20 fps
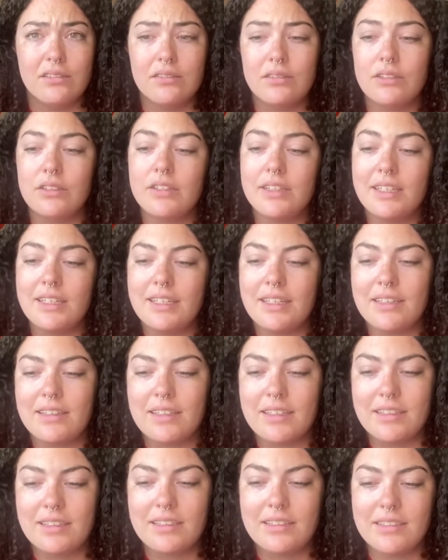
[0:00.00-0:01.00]
looking at
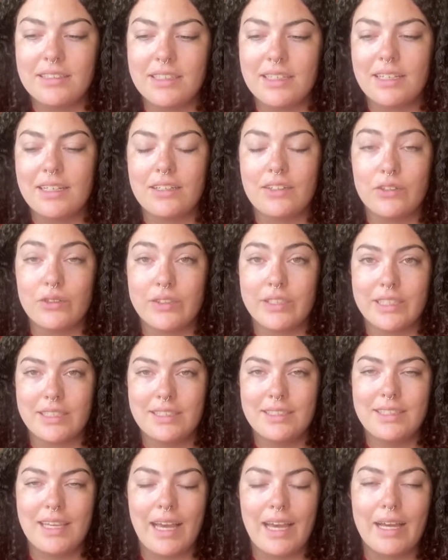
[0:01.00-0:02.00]
like things that kind of look like
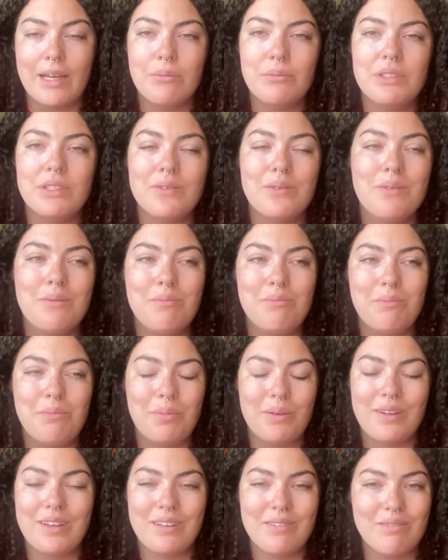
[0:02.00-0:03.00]
scabs,
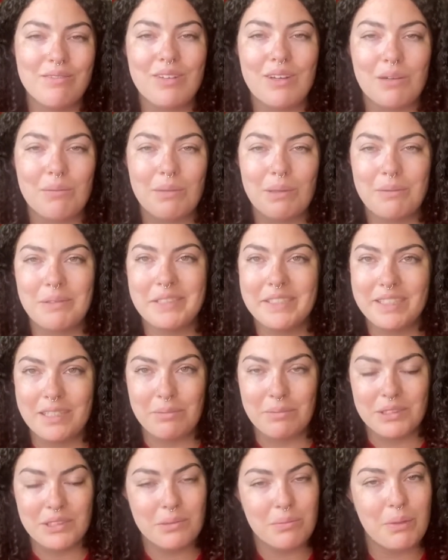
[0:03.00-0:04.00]
but if not, maybe skip
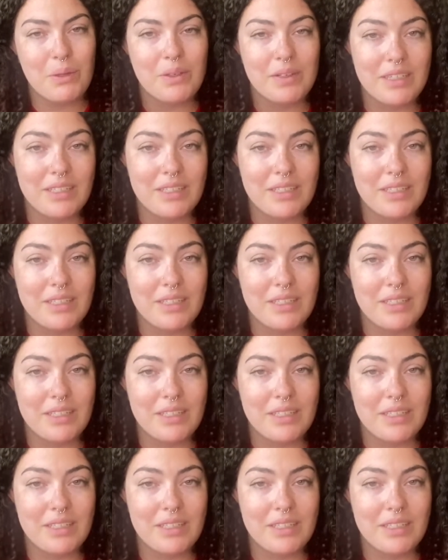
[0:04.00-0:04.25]
this part.